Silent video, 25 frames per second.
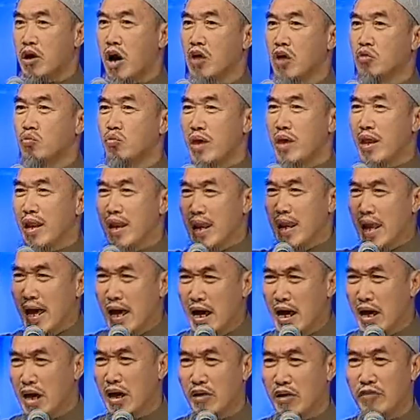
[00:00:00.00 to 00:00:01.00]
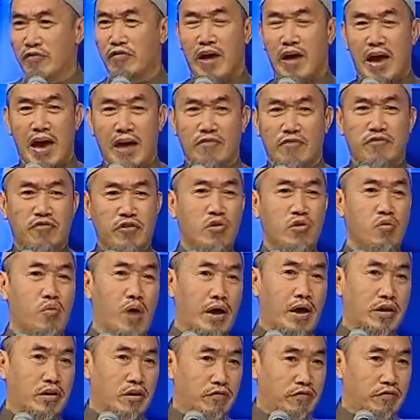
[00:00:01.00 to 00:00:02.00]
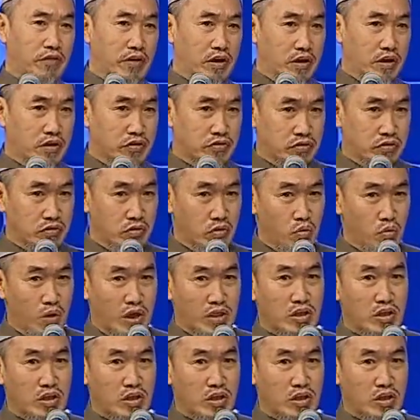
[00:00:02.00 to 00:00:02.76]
because we love every one of us,